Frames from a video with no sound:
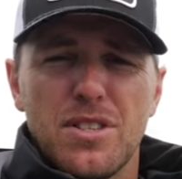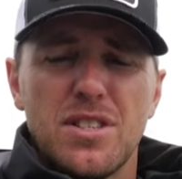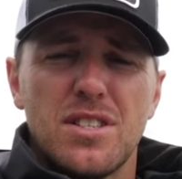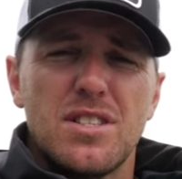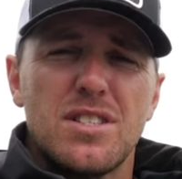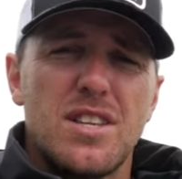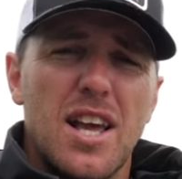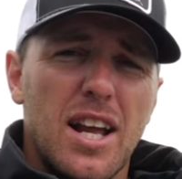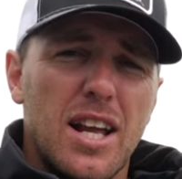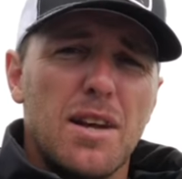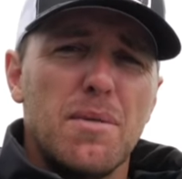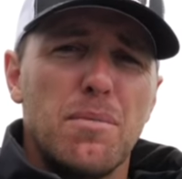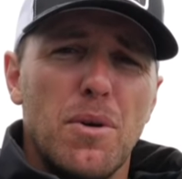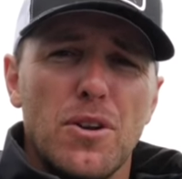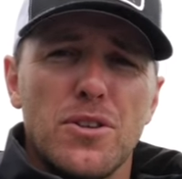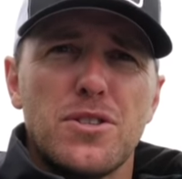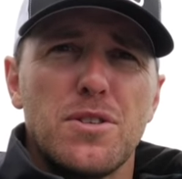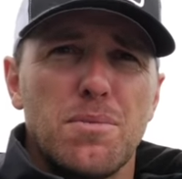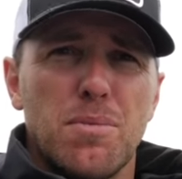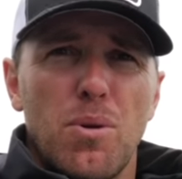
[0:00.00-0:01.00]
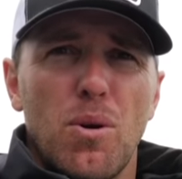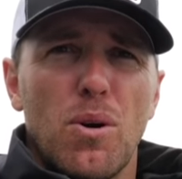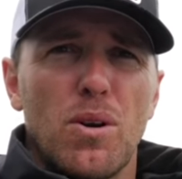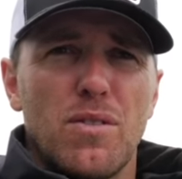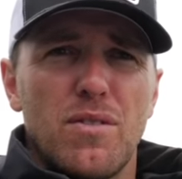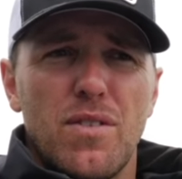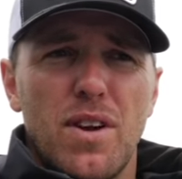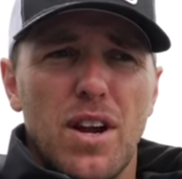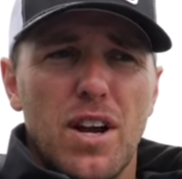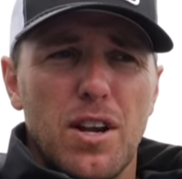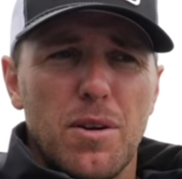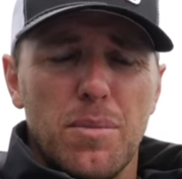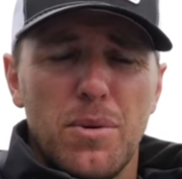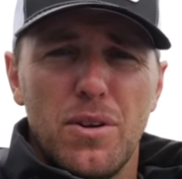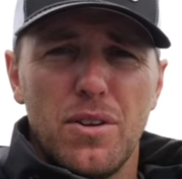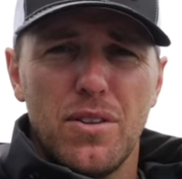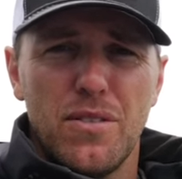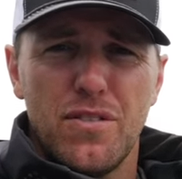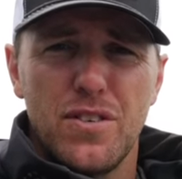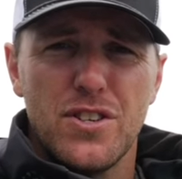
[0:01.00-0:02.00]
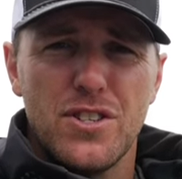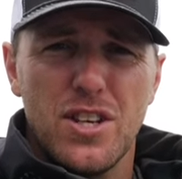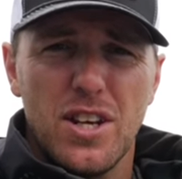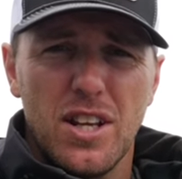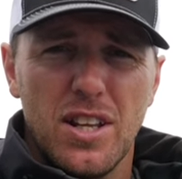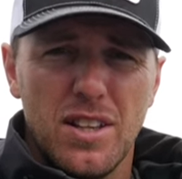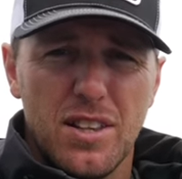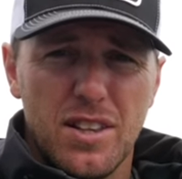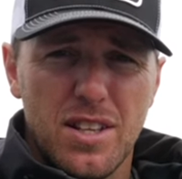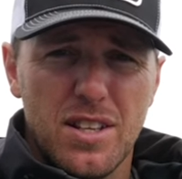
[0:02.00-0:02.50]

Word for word: the second most important variable to fishing